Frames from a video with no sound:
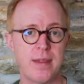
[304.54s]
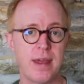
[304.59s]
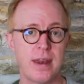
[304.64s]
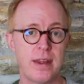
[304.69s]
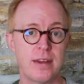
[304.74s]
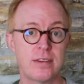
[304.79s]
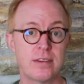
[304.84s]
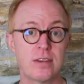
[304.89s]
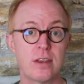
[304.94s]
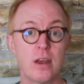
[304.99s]
that
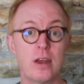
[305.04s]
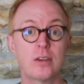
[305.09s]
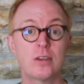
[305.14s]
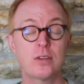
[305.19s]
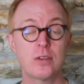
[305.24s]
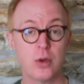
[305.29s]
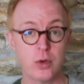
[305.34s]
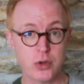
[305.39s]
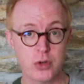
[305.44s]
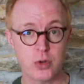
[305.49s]
it's a
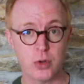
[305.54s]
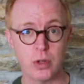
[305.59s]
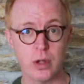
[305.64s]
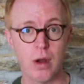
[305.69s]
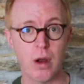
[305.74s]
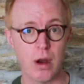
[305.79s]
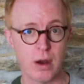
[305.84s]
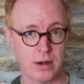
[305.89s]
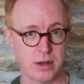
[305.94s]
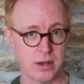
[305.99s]
social
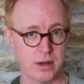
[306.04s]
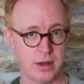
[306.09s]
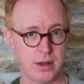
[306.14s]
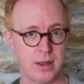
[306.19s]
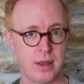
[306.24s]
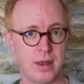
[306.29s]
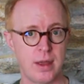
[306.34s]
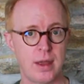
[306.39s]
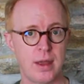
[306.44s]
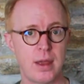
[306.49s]
art.
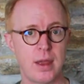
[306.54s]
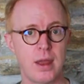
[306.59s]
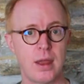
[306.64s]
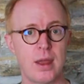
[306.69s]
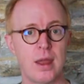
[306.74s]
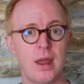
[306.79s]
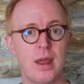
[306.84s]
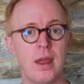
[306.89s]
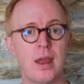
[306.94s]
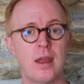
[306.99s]

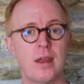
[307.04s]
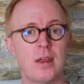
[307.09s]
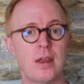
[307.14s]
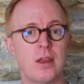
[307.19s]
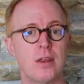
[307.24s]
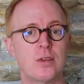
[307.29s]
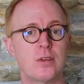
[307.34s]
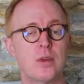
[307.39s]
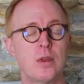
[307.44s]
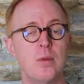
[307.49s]

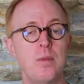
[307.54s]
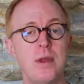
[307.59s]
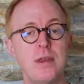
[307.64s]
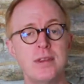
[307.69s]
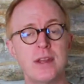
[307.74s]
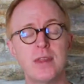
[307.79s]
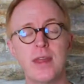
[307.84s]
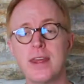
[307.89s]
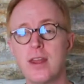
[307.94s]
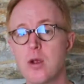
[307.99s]
So the
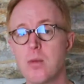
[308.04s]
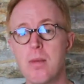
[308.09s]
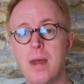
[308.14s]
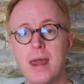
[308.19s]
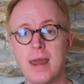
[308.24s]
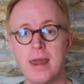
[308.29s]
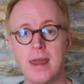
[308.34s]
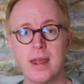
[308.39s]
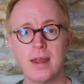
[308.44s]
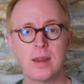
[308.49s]
music that you're
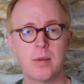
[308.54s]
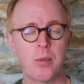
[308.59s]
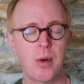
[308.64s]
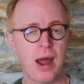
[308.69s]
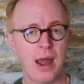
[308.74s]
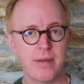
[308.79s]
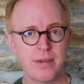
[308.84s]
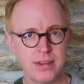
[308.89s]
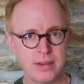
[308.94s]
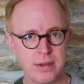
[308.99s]
making in the
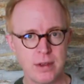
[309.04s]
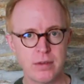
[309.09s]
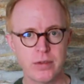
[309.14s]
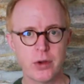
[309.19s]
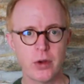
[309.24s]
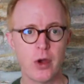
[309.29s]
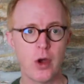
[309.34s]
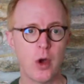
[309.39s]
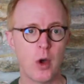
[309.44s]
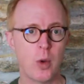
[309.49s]
privacy of
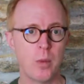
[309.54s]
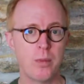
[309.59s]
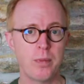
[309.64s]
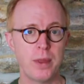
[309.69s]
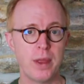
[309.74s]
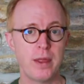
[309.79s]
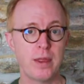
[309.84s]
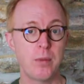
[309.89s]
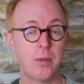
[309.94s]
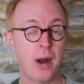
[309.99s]
your home,
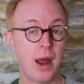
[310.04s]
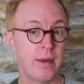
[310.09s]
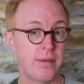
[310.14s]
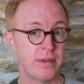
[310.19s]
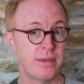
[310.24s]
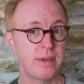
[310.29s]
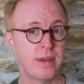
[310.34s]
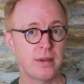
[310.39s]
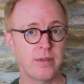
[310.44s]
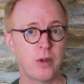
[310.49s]
in the
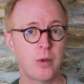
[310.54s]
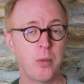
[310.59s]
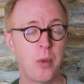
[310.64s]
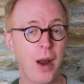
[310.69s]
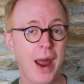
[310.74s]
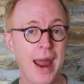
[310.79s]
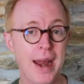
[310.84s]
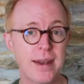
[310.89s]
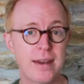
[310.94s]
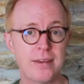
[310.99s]
privacy of your
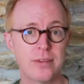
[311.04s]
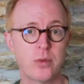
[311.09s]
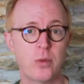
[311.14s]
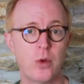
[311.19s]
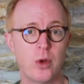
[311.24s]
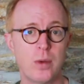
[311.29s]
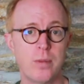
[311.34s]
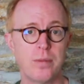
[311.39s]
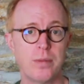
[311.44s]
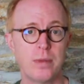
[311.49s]
practice
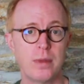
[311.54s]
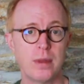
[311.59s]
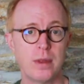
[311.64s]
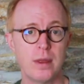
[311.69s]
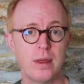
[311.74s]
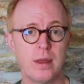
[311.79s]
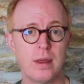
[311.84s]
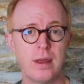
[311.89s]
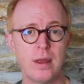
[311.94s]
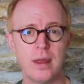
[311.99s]
room,
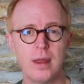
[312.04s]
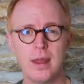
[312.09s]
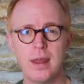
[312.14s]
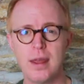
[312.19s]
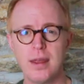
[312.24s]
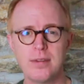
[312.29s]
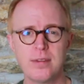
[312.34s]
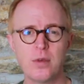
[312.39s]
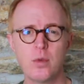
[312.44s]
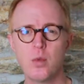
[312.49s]

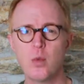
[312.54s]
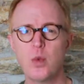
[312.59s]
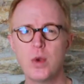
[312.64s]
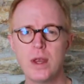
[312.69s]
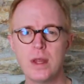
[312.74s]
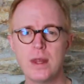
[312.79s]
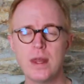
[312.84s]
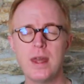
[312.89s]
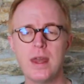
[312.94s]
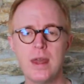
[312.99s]
isn't
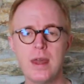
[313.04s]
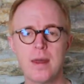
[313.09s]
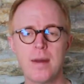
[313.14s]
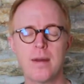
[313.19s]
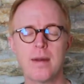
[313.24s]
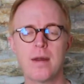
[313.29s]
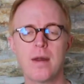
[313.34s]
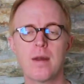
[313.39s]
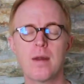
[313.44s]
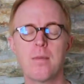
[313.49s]
really
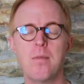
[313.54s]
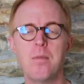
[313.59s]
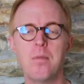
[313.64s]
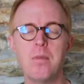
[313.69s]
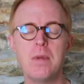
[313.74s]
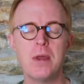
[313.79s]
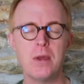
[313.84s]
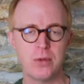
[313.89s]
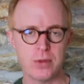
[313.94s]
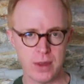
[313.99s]

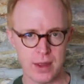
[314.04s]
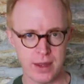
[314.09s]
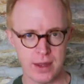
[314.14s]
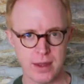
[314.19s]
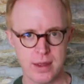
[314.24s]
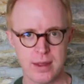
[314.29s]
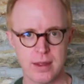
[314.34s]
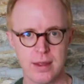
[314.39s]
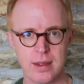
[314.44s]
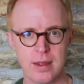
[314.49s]
music.